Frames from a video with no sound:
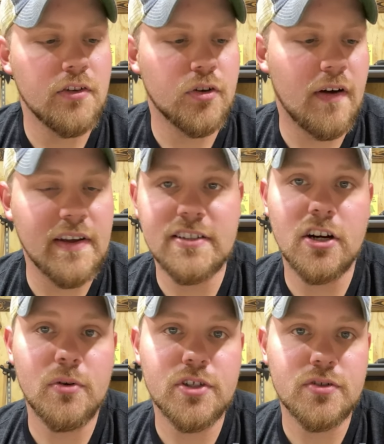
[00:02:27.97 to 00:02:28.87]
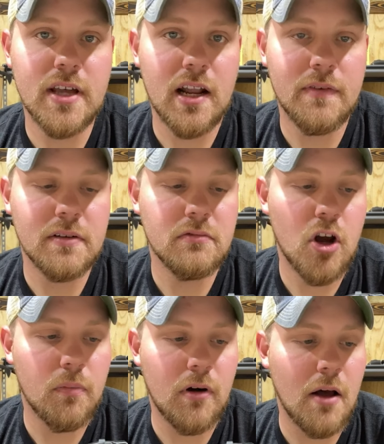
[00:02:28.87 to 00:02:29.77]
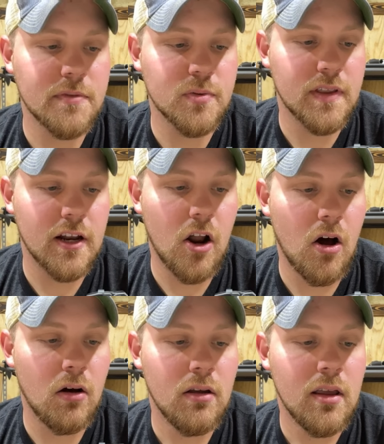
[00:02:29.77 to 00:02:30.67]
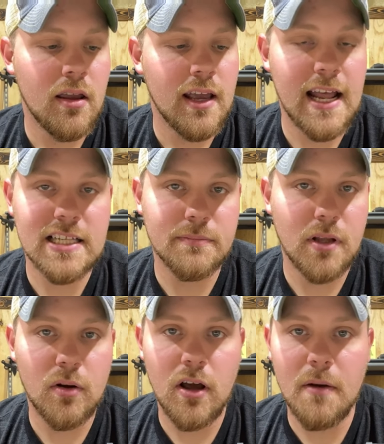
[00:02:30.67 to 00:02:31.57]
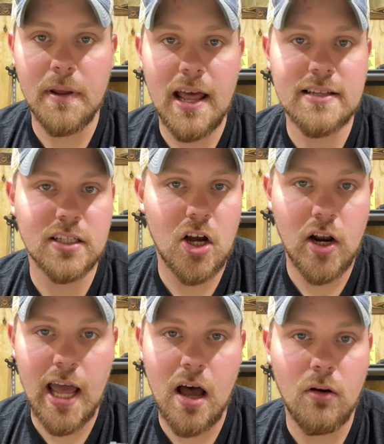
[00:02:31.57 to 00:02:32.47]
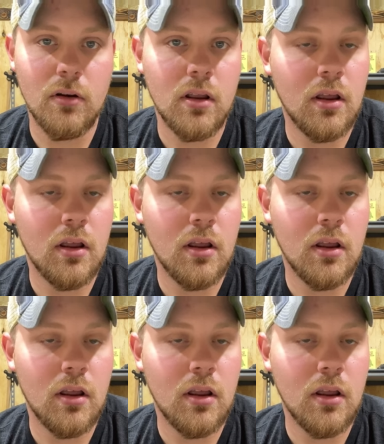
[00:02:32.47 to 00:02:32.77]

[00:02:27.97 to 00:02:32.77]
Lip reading: So I've had zero issues out of it, no problems with it at all. It hasn't blown up, it hasn't gone out.